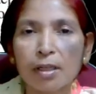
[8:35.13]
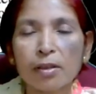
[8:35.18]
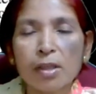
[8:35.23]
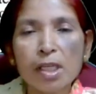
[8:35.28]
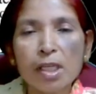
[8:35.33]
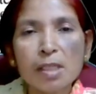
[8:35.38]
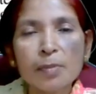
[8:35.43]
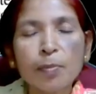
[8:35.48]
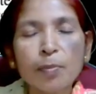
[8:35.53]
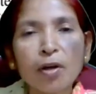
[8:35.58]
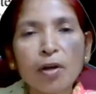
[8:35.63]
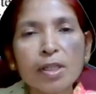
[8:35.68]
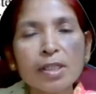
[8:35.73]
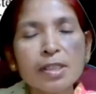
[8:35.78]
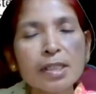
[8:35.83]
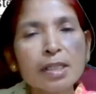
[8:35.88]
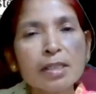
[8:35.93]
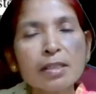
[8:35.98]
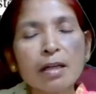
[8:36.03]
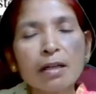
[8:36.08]
This
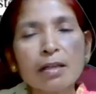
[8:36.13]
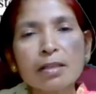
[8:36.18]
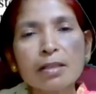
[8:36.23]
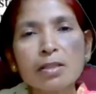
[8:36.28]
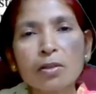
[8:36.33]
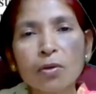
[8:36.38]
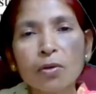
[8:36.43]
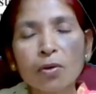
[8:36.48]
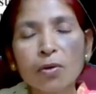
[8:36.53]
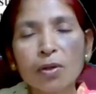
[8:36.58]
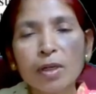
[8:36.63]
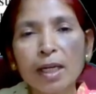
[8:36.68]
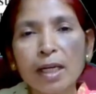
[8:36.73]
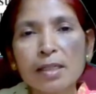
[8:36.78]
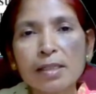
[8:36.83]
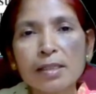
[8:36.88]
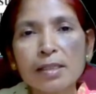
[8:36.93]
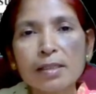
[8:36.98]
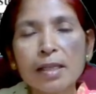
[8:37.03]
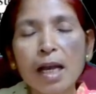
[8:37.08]
policy is also known
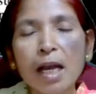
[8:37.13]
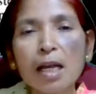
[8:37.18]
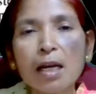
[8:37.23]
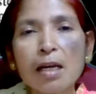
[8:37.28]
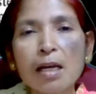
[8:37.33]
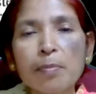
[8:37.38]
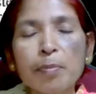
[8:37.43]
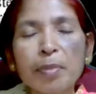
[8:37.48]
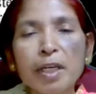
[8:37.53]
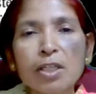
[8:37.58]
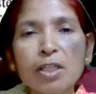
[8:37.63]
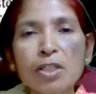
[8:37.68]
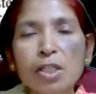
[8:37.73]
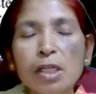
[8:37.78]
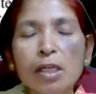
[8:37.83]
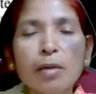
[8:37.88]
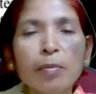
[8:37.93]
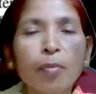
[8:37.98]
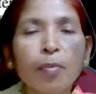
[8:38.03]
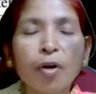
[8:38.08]
as
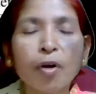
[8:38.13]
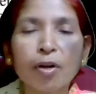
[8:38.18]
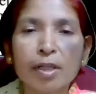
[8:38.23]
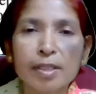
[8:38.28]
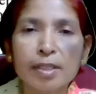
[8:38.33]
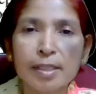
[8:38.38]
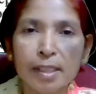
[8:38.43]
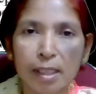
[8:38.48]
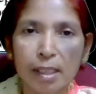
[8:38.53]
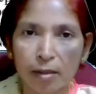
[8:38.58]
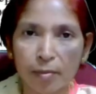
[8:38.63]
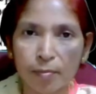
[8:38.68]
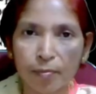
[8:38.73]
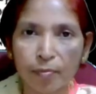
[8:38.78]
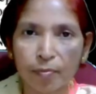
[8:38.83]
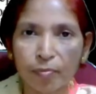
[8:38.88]
LPG policy.